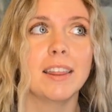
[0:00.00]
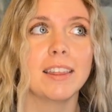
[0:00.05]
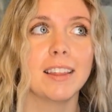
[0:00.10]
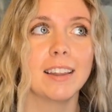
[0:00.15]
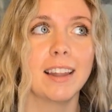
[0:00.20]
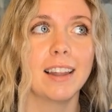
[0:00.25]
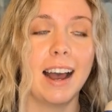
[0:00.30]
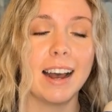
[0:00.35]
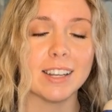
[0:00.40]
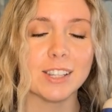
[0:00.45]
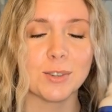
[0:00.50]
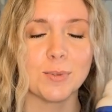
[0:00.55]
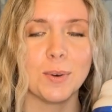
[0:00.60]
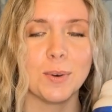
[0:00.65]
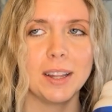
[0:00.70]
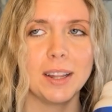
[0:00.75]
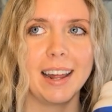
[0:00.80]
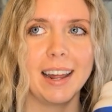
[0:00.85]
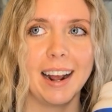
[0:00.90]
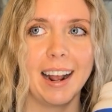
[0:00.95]
the last
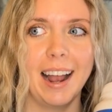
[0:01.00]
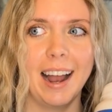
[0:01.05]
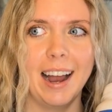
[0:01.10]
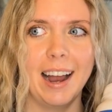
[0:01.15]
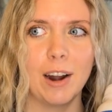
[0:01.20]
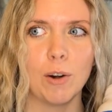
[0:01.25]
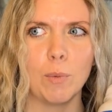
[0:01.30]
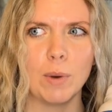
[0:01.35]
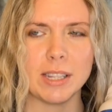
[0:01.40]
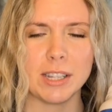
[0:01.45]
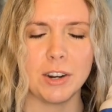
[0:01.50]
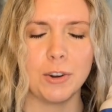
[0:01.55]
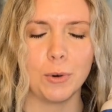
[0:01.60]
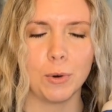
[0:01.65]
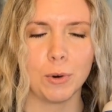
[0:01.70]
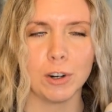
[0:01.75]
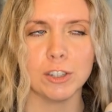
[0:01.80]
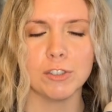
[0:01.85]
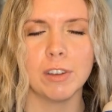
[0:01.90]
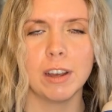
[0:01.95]
one that I had was an
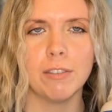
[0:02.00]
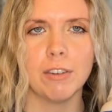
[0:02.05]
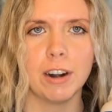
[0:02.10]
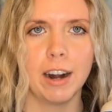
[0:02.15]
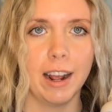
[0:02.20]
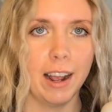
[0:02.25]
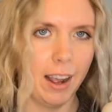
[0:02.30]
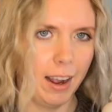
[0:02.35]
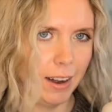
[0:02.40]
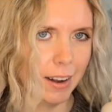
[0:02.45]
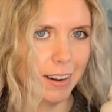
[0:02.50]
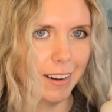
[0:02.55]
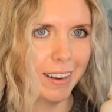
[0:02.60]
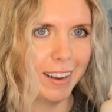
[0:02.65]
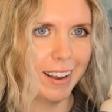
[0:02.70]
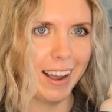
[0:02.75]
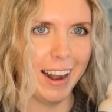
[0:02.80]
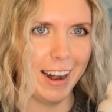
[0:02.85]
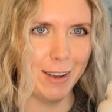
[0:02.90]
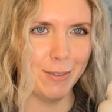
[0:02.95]
orange flavor and I hated
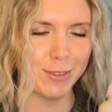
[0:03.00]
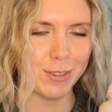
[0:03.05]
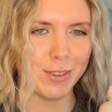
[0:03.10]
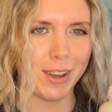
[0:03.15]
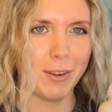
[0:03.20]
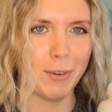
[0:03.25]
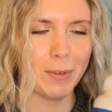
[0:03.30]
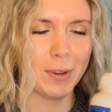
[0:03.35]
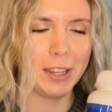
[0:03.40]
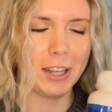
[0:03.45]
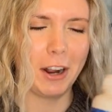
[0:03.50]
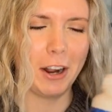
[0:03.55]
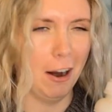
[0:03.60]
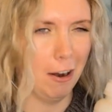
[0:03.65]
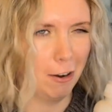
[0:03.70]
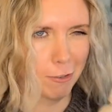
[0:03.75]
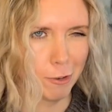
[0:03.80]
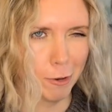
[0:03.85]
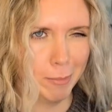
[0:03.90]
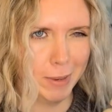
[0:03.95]
it, and it was like really
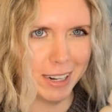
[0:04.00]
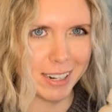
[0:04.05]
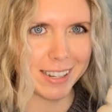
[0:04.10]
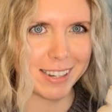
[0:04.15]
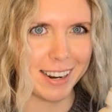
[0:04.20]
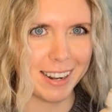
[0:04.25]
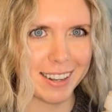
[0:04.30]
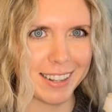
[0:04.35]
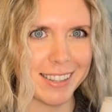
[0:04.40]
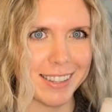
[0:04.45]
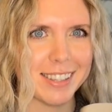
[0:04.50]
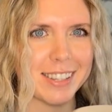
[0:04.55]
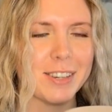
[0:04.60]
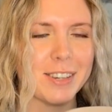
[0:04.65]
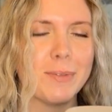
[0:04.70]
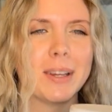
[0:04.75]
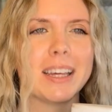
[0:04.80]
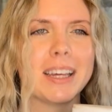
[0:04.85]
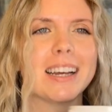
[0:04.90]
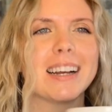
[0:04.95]
hard for me to stay consistent
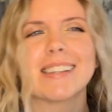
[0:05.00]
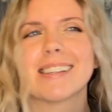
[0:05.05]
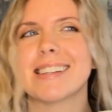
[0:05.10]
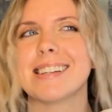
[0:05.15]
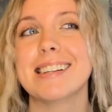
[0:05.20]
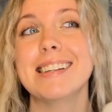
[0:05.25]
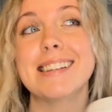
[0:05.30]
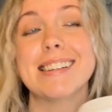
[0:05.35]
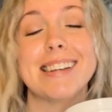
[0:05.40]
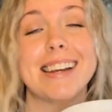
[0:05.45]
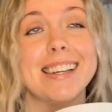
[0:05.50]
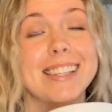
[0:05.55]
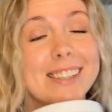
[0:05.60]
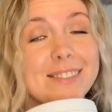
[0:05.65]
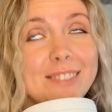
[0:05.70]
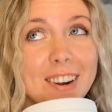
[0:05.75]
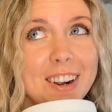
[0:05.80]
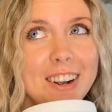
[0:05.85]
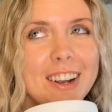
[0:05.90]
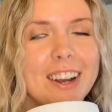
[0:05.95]
with it because it didn't taste
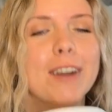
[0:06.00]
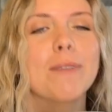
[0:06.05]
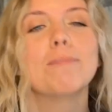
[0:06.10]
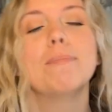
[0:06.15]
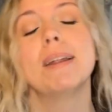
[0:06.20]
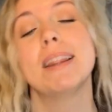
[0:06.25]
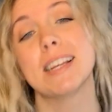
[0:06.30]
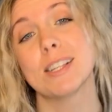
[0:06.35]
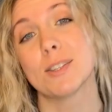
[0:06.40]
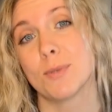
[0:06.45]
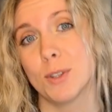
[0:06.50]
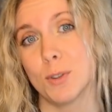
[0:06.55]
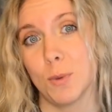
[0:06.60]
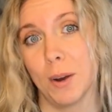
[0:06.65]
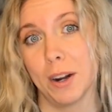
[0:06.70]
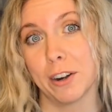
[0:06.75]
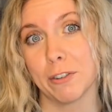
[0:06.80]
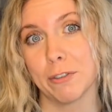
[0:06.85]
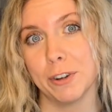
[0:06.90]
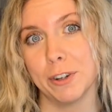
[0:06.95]
very good. But this one's
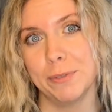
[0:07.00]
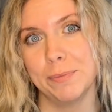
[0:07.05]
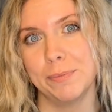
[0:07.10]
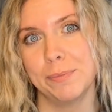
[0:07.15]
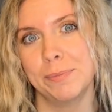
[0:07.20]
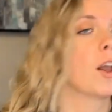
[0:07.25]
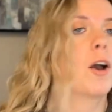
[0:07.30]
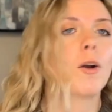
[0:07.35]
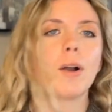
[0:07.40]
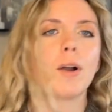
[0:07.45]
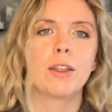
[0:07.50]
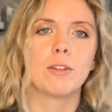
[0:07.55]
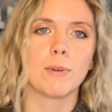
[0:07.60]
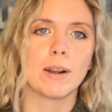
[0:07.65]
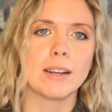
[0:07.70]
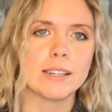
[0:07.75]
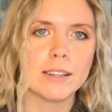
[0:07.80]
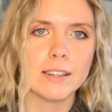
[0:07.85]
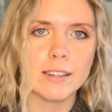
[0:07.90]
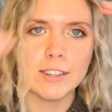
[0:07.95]
wonderful. Okay, the
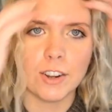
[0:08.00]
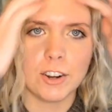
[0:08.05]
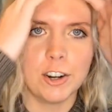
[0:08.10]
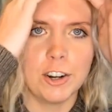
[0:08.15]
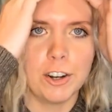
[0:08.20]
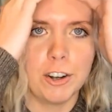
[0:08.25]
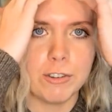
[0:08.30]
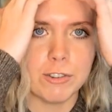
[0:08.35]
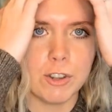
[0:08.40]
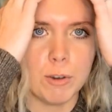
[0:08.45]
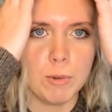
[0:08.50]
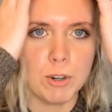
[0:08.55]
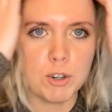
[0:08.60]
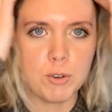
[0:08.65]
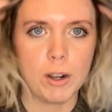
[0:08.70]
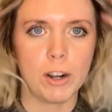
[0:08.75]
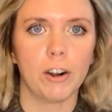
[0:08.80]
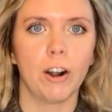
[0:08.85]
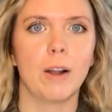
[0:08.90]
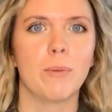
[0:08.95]
rest of these are going to go so much
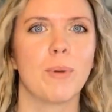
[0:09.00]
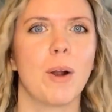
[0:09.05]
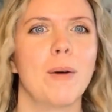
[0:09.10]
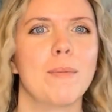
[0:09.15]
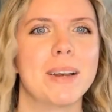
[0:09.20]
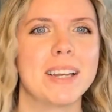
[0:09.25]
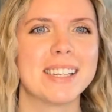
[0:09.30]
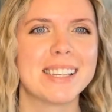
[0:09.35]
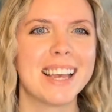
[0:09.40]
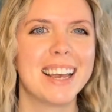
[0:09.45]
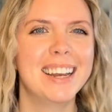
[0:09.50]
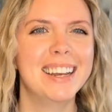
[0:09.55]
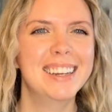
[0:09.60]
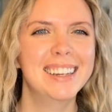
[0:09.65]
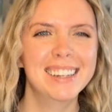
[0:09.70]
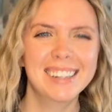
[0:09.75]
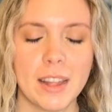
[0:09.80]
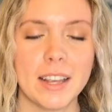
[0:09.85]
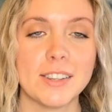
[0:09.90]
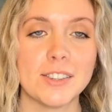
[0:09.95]
quicker, I promise.
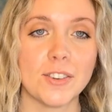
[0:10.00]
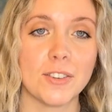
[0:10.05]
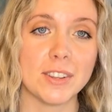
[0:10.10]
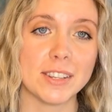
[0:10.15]
So